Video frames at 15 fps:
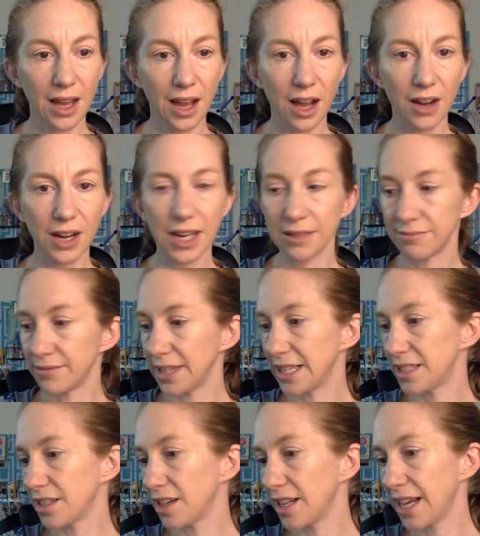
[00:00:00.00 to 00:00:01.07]
All right,
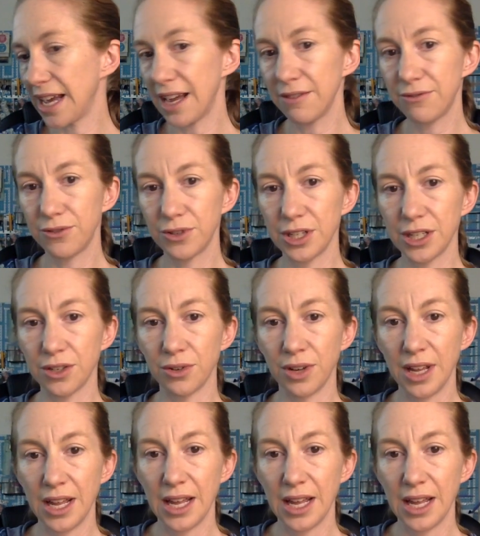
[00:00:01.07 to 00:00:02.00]
that's all I have for you.